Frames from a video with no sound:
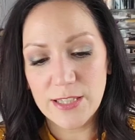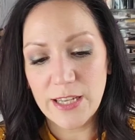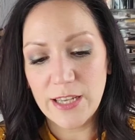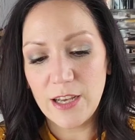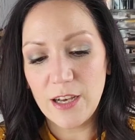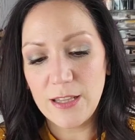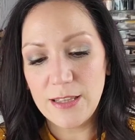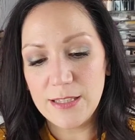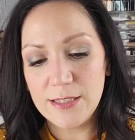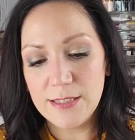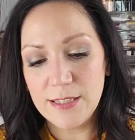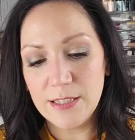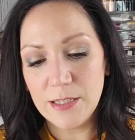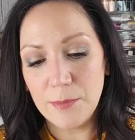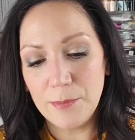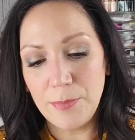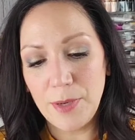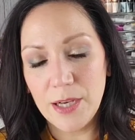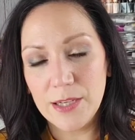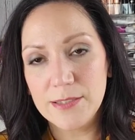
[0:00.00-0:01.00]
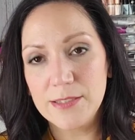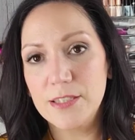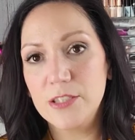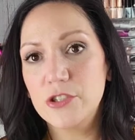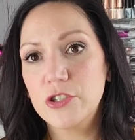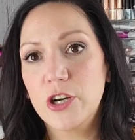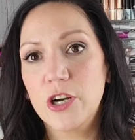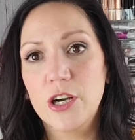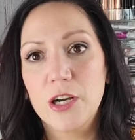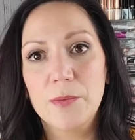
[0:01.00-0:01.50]
I got this in a
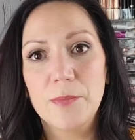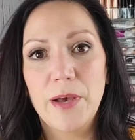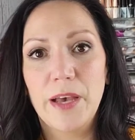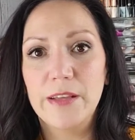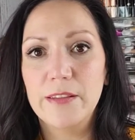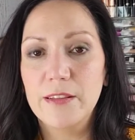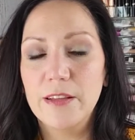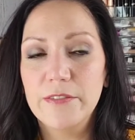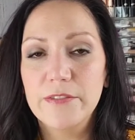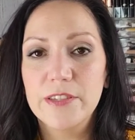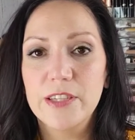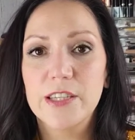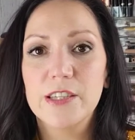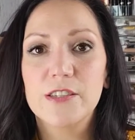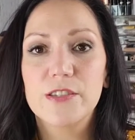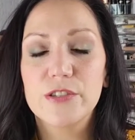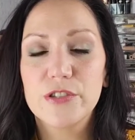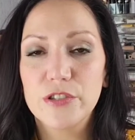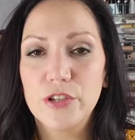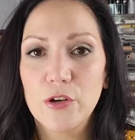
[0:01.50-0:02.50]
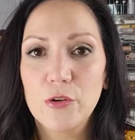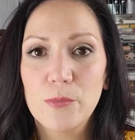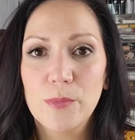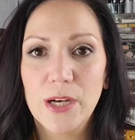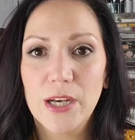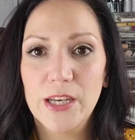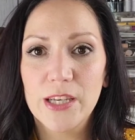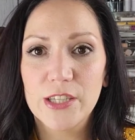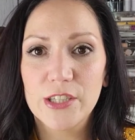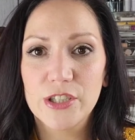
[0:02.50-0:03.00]
BoxyCharm. I loved it so
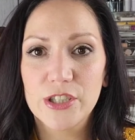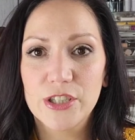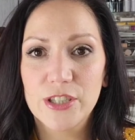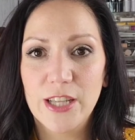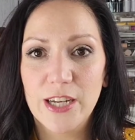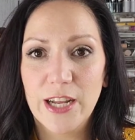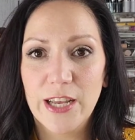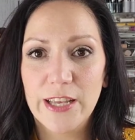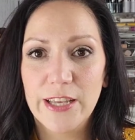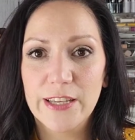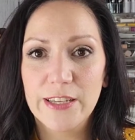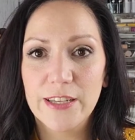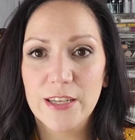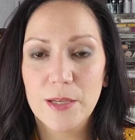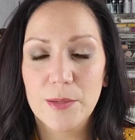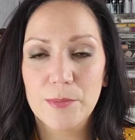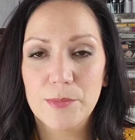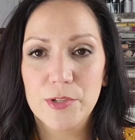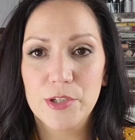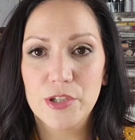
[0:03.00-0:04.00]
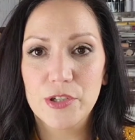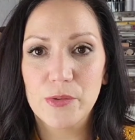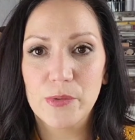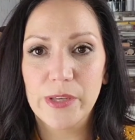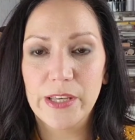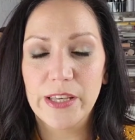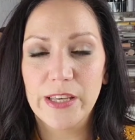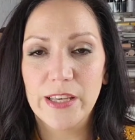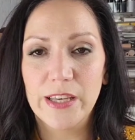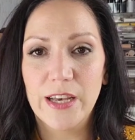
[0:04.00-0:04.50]
much that I ended up
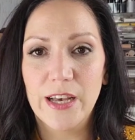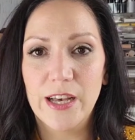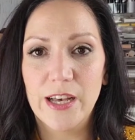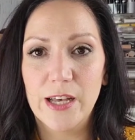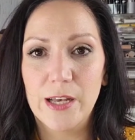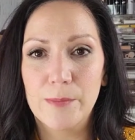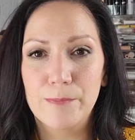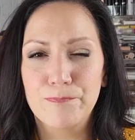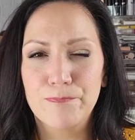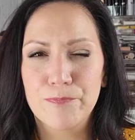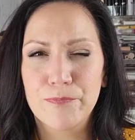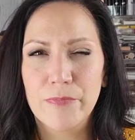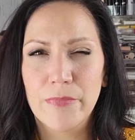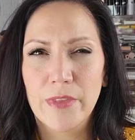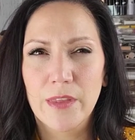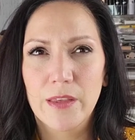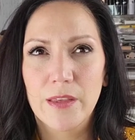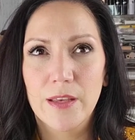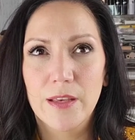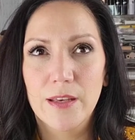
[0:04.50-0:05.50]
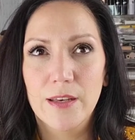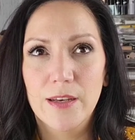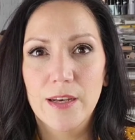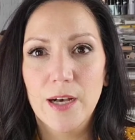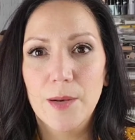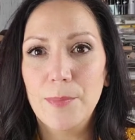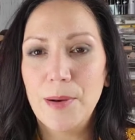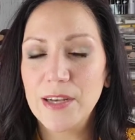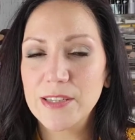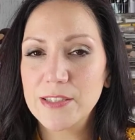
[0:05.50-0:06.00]
doing a
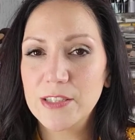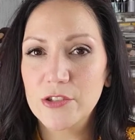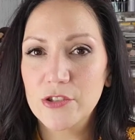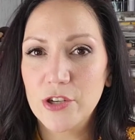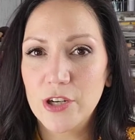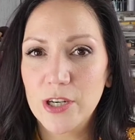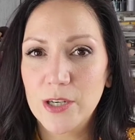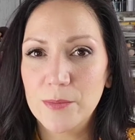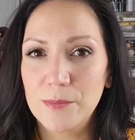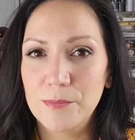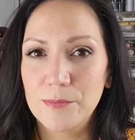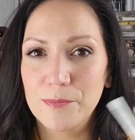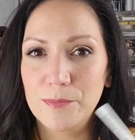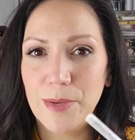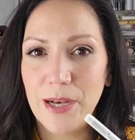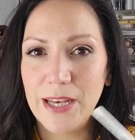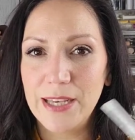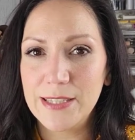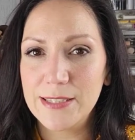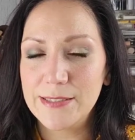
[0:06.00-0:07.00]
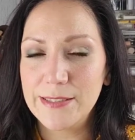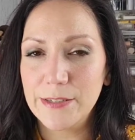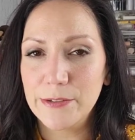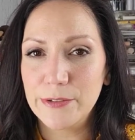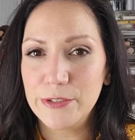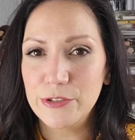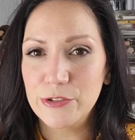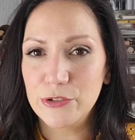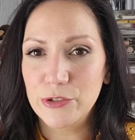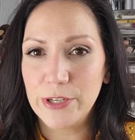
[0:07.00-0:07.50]
BoxyCharm buy, sell,
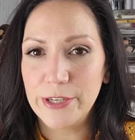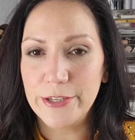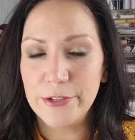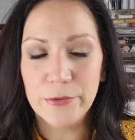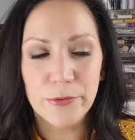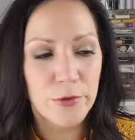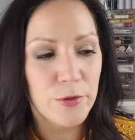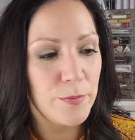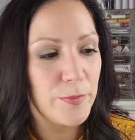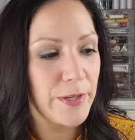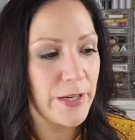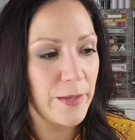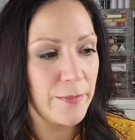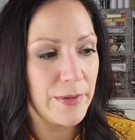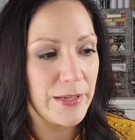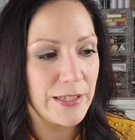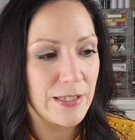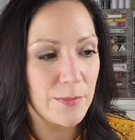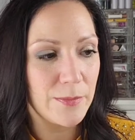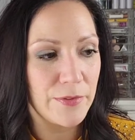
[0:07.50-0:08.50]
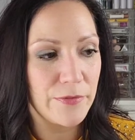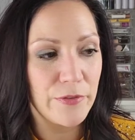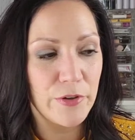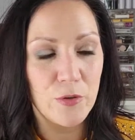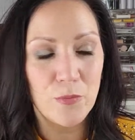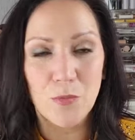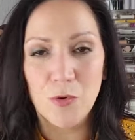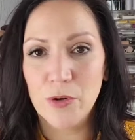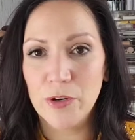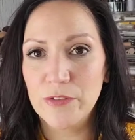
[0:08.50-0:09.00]
and trade group, and I picked up a few
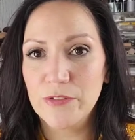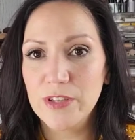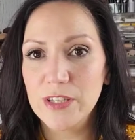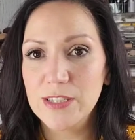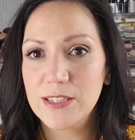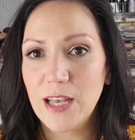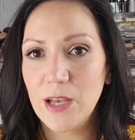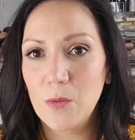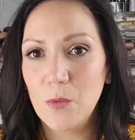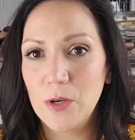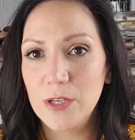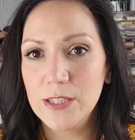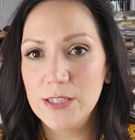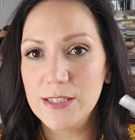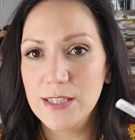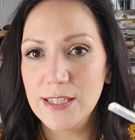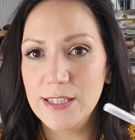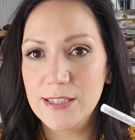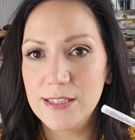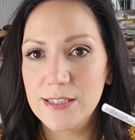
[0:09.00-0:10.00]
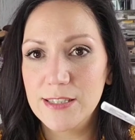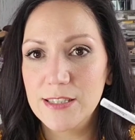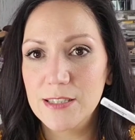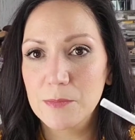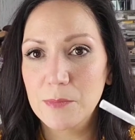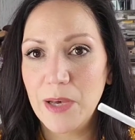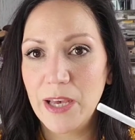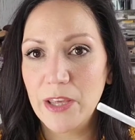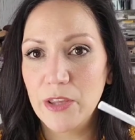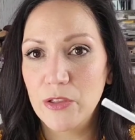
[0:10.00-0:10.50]
more of these. I want to say this is
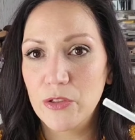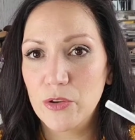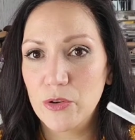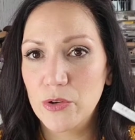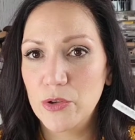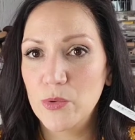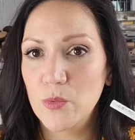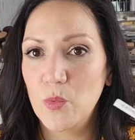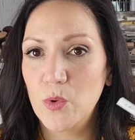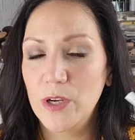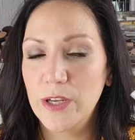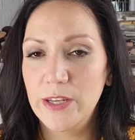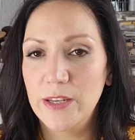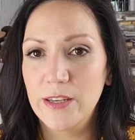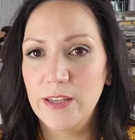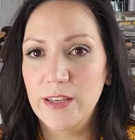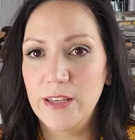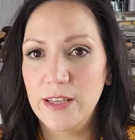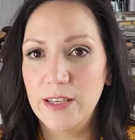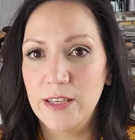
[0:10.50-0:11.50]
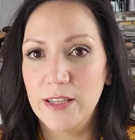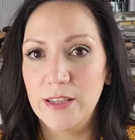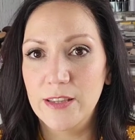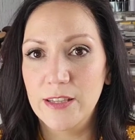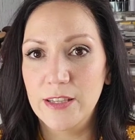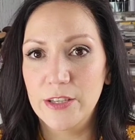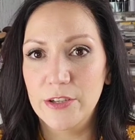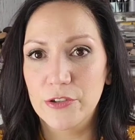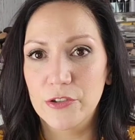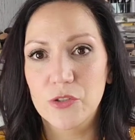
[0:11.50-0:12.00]
my 3rd one in
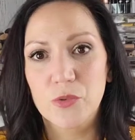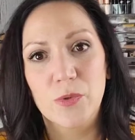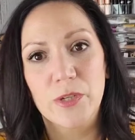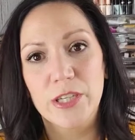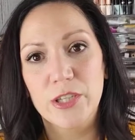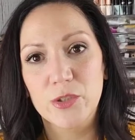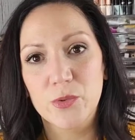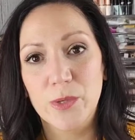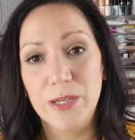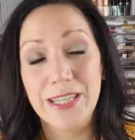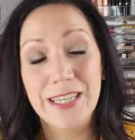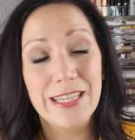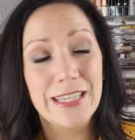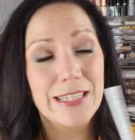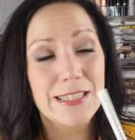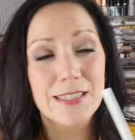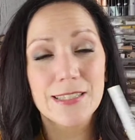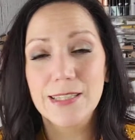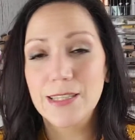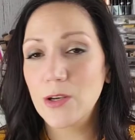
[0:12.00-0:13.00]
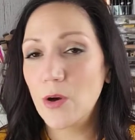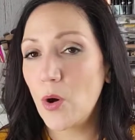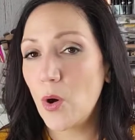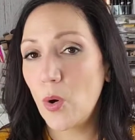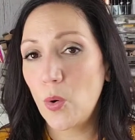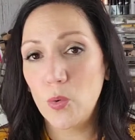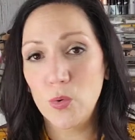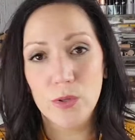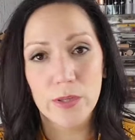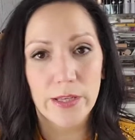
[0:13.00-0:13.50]
the year 2020. It is the
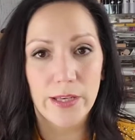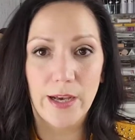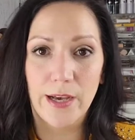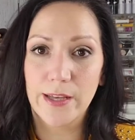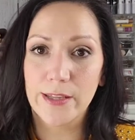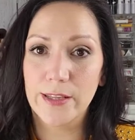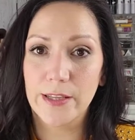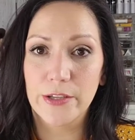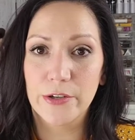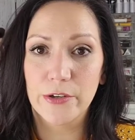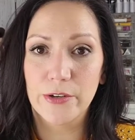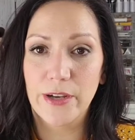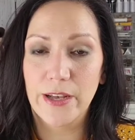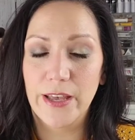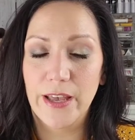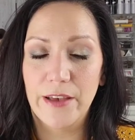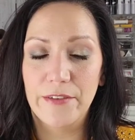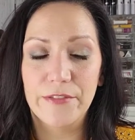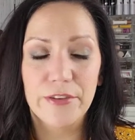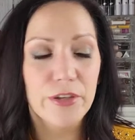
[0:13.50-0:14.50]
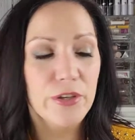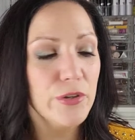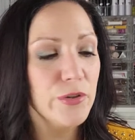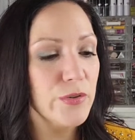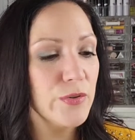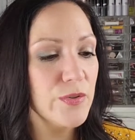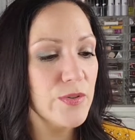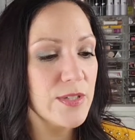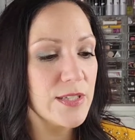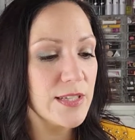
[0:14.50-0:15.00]
only eyeliner I have
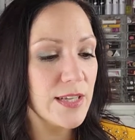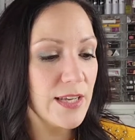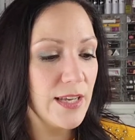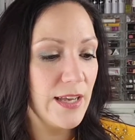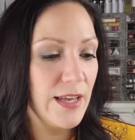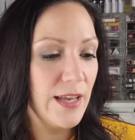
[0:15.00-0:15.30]
used.